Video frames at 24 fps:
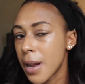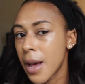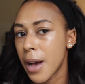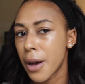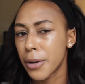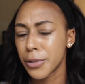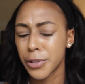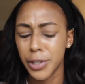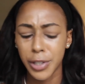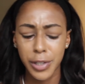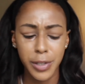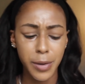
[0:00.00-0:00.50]

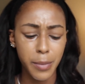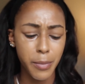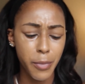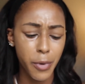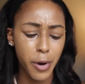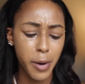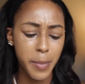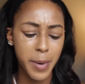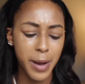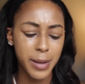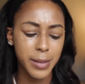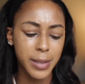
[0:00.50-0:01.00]
Now, just
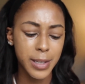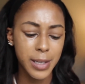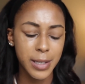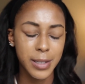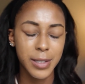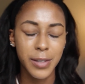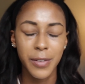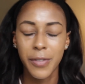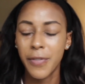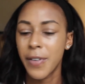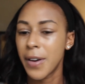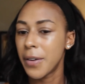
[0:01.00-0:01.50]
more about
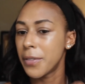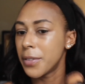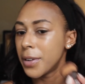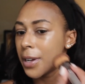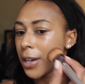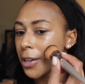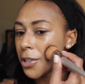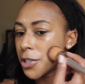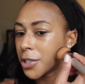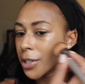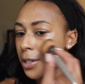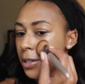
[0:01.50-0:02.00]
these
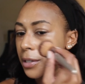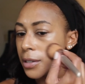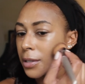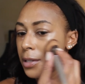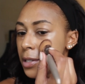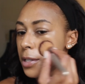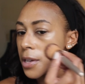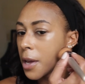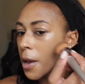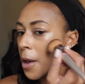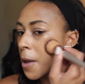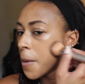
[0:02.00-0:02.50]

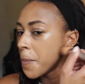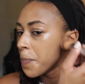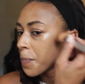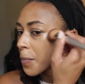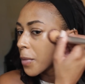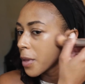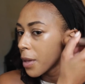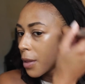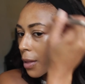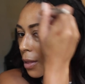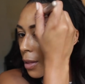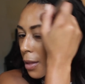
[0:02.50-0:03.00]
foundations.
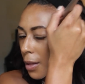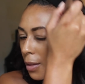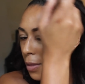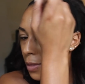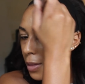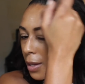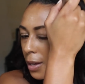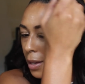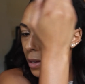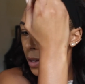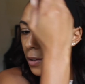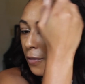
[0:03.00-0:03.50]

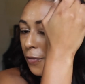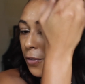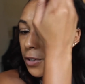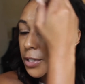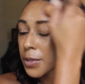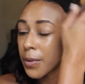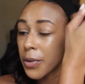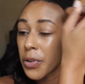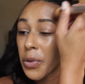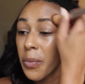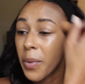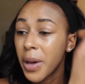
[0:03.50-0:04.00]

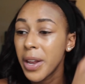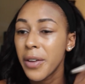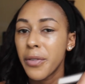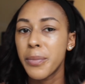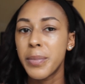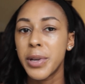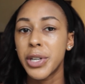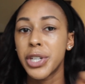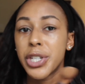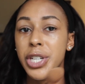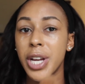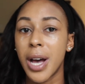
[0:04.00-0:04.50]
first of all, you
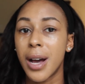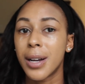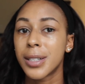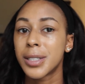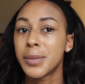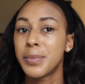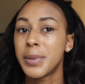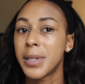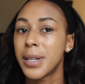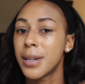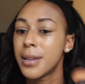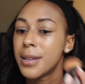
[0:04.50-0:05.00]
might even be
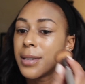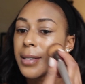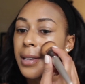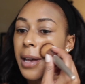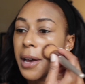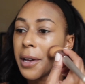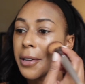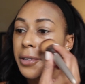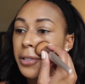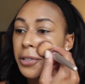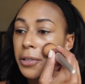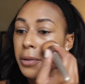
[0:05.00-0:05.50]
shocked
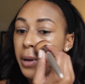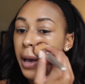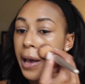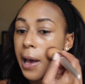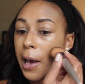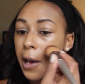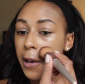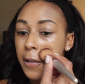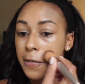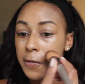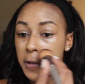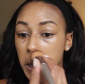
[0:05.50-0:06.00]
because I do
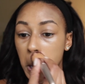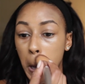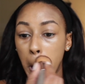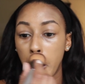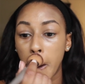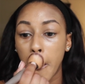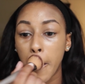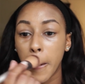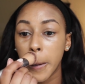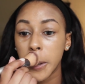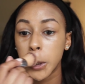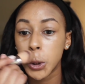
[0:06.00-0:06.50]
have
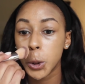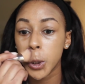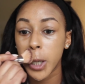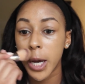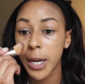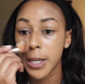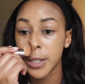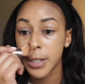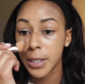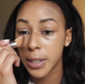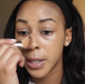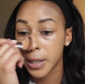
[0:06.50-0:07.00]

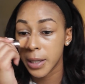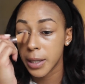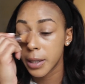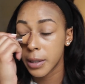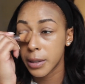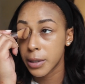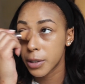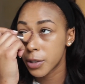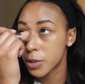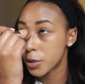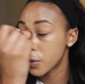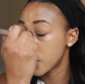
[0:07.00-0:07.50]
dry
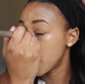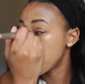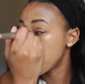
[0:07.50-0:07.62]
skin,